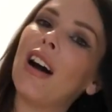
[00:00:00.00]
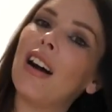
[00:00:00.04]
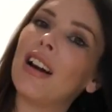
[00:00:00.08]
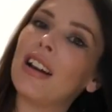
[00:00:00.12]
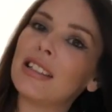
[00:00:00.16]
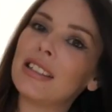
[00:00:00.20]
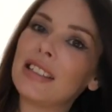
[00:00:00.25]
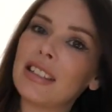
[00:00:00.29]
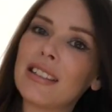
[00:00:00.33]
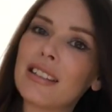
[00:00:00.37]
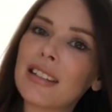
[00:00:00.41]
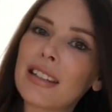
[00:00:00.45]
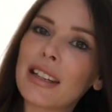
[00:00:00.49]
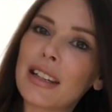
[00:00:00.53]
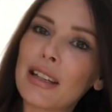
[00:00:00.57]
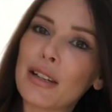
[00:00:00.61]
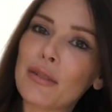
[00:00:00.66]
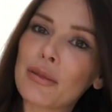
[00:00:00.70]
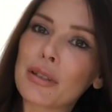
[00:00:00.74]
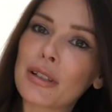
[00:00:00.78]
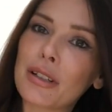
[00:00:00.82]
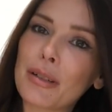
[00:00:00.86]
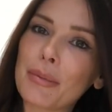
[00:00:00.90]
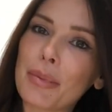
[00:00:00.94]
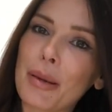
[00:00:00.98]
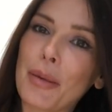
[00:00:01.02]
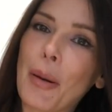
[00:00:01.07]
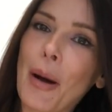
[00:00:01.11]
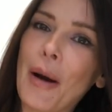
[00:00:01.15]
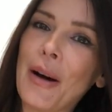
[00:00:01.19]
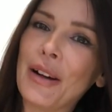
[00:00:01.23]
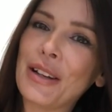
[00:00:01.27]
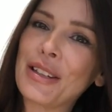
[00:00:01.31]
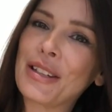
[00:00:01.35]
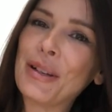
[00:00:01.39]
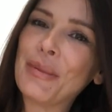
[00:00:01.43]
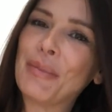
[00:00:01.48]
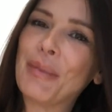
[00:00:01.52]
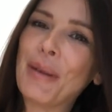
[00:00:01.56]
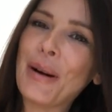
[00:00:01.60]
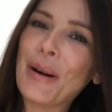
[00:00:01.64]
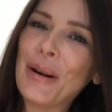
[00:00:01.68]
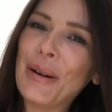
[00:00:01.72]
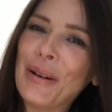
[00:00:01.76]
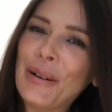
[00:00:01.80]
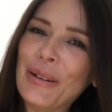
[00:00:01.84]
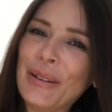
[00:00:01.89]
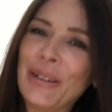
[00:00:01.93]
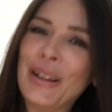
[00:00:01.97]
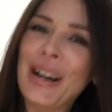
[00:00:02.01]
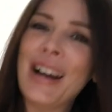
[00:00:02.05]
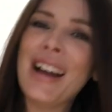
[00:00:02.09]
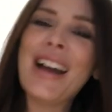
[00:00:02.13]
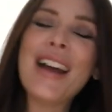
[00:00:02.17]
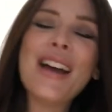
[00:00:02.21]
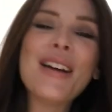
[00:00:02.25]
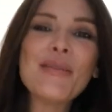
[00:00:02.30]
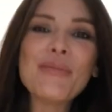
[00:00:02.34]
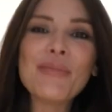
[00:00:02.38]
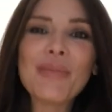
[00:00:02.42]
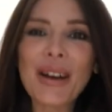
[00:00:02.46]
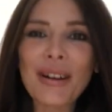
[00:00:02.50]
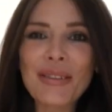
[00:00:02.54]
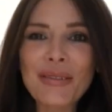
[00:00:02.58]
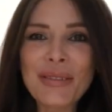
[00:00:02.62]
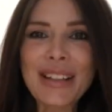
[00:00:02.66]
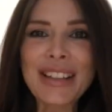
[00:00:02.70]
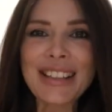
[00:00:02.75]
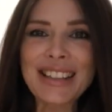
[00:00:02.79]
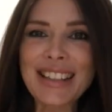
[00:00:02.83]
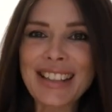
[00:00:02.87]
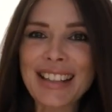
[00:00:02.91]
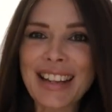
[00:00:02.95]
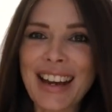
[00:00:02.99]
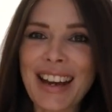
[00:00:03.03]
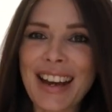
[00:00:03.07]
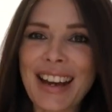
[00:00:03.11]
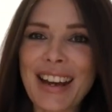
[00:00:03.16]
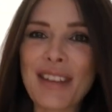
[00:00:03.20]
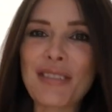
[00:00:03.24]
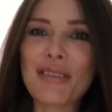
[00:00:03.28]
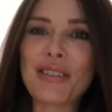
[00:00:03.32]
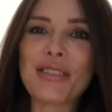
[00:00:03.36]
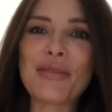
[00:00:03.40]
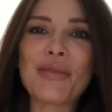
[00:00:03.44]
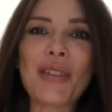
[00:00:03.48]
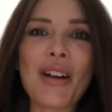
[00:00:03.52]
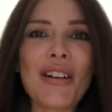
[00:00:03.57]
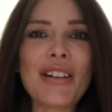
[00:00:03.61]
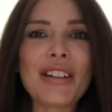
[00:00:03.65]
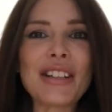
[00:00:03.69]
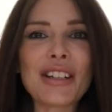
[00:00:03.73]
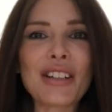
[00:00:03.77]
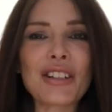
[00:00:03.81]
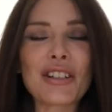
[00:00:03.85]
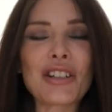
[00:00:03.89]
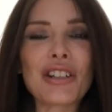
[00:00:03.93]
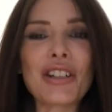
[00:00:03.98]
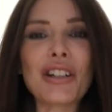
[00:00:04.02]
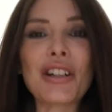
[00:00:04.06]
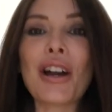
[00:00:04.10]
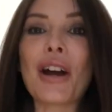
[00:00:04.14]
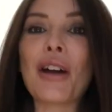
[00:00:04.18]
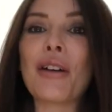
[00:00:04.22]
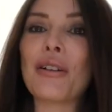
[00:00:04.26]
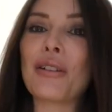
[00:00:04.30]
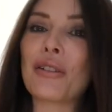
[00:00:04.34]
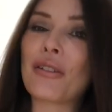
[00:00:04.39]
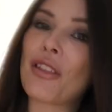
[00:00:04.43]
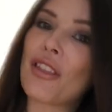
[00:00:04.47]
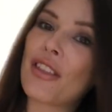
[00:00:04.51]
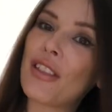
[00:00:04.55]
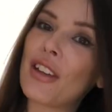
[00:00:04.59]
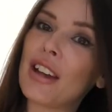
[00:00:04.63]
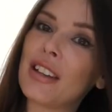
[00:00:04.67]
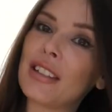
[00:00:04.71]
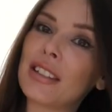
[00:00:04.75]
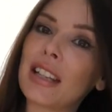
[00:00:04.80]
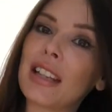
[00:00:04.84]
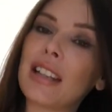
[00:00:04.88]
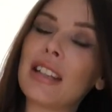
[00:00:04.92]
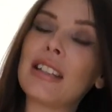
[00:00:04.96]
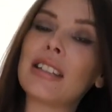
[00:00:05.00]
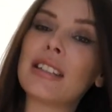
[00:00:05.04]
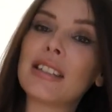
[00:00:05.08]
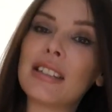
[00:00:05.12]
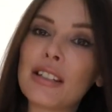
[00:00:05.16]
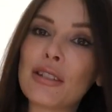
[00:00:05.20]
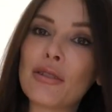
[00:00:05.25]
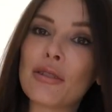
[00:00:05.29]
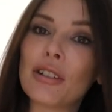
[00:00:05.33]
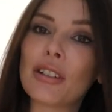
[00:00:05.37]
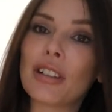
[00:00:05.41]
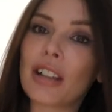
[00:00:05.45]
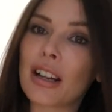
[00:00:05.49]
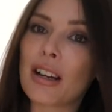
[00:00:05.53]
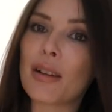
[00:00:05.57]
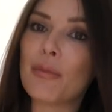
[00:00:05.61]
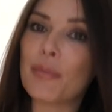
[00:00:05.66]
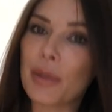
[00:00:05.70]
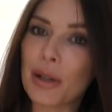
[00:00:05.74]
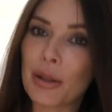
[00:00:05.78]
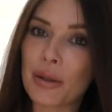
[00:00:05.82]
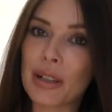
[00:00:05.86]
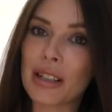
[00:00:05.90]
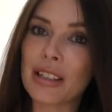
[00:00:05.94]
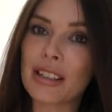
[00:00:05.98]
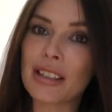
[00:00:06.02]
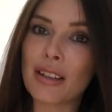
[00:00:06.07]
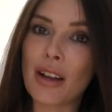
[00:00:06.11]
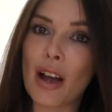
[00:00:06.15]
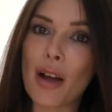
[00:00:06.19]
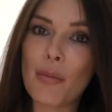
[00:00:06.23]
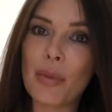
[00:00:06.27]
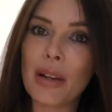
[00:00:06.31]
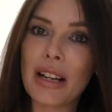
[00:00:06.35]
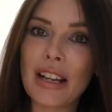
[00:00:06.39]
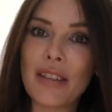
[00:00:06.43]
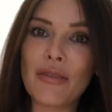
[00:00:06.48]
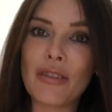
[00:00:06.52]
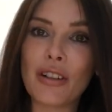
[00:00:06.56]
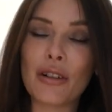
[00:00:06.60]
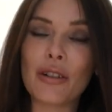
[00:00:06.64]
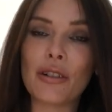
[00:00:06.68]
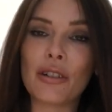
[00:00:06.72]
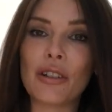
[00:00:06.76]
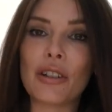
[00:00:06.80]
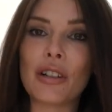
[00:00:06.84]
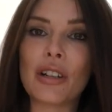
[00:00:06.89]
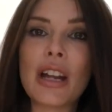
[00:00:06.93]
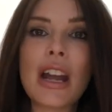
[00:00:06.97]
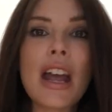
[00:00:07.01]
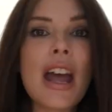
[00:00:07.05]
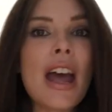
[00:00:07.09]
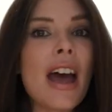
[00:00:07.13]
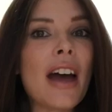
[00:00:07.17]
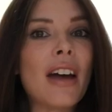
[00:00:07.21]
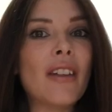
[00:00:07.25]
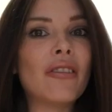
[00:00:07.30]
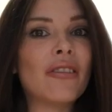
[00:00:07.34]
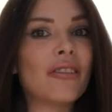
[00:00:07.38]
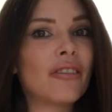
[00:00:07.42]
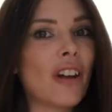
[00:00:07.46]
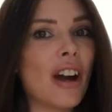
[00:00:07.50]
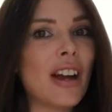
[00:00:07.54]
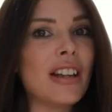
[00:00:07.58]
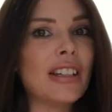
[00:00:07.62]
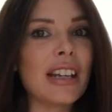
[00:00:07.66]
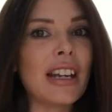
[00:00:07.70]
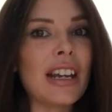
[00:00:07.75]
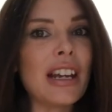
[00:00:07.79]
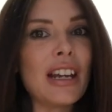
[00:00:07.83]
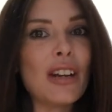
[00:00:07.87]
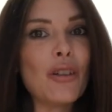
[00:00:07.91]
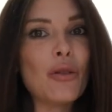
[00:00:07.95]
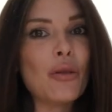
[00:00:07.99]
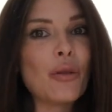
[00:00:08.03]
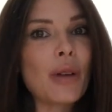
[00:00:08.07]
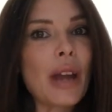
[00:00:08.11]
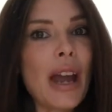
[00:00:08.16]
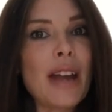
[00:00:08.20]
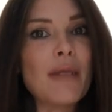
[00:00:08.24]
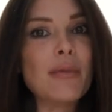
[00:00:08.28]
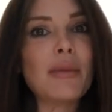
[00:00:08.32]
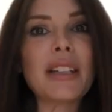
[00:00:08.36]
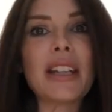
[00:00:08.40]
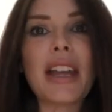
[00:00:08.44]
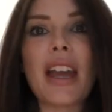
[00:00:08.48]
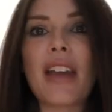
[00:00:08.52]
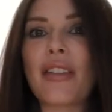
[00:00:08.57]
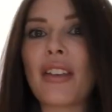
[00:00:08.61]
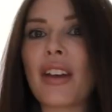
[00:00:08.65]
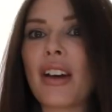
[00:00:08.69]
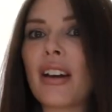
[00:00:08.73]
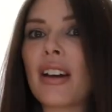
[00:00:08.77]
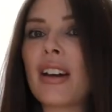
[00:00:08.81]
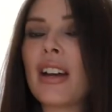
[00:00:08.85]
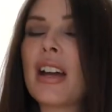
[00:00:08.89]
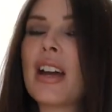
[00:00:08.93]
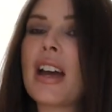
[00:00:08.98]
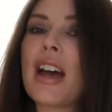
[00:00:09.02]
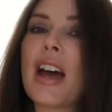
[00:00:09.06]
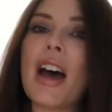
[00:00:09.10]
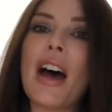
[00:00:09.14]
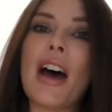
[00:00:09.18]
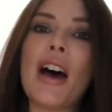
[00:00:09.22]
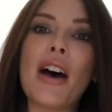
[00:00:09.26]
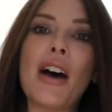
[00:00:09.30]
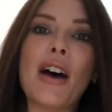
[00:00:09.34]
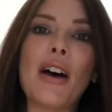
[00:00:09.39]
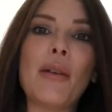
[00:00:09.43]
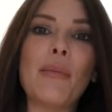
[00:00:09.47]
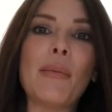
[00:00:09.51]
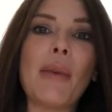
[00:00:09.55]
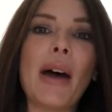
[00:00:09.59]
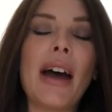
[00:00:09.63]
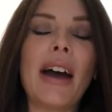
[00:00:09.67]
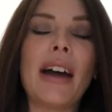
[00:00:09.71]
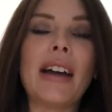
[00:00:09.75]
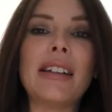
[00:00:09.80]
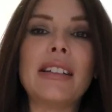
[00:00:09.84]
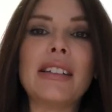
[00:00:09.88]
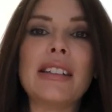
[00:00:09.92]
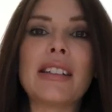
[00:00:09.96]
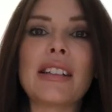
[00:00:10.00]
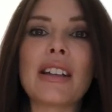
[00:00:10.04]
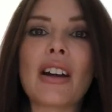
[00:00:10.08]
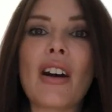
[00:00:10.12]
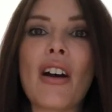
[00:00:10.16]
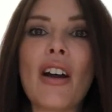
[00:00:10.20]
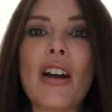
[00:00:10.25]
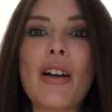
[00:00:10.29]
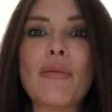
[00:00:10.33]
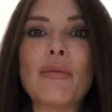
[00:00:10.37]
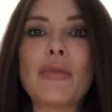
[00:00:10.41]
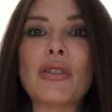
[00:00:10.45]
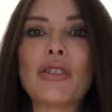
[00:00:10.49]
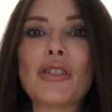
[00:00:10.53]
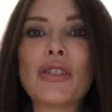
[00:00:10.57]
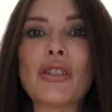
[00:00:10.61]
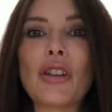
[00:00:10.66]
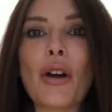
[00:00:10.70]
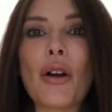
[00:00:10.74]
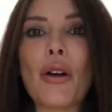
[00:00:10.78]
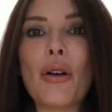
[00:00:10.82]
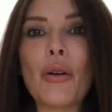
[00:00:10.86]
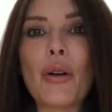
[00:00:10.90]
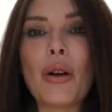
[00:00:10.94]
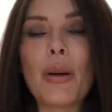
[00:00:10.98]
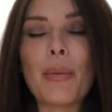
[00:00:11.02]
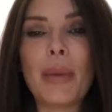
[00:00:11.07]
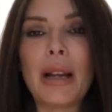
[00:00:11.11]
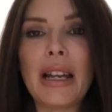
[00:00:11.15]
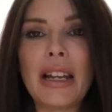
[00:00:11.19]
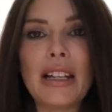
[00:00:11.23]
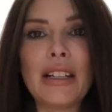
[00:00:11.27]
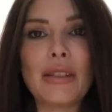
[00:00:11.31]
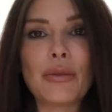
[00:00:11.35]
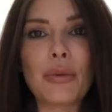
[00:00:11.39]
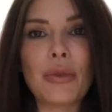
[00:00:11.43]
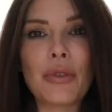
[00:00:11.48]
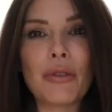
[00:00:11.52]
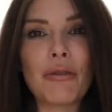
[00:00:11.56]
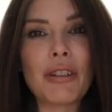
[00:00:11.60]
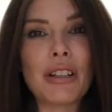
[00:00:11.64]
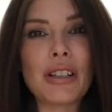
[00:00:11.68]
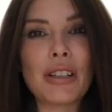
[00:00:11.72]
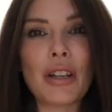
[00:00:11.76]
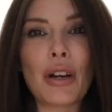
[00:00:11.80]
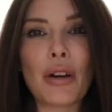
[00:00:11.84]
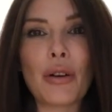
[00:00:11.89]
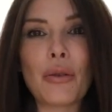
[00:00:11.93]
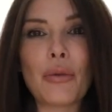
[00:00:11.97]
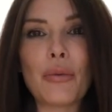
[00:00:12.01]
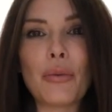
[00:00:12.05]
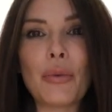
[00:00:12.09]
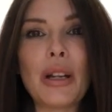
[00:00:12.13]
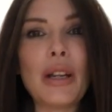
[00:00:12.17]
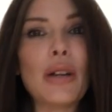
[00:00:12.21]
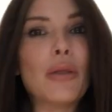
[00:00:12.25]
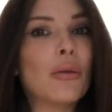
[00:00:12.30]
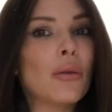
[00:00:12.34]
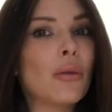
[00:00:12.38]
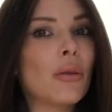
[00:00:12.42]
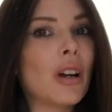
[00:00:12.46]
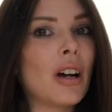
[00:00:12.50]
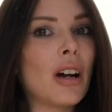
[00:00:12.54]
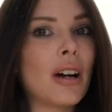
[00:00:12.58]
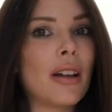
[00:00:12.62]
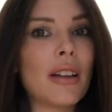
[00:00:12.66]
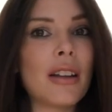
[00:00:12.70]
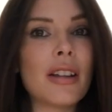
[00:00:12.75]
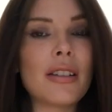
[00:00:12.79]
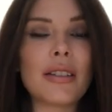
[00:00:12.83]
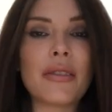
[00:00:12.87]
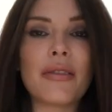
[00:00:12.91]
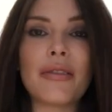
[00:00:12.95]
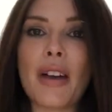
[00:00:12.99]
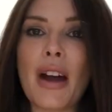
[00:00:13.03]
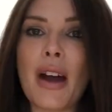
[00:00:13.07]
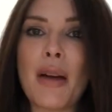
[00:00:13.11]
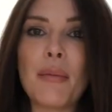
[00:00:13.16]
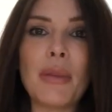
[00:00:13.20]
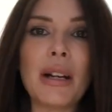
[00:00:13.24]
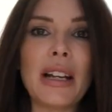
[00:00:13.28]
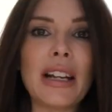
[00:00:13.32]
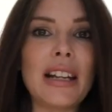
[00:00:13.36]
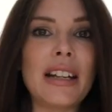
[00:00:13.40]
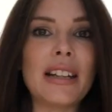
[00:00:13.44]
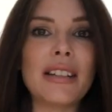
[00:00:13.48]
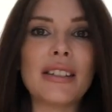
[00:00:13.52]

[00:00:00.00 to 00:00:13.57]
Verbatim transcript: I didn't think it was going to be possible, but we did it. It was very touch and go, and on Thursday this still looked like a building site, believe it or not, and Friday it all came together, um, and I am so pleased with the result. We all are as a family.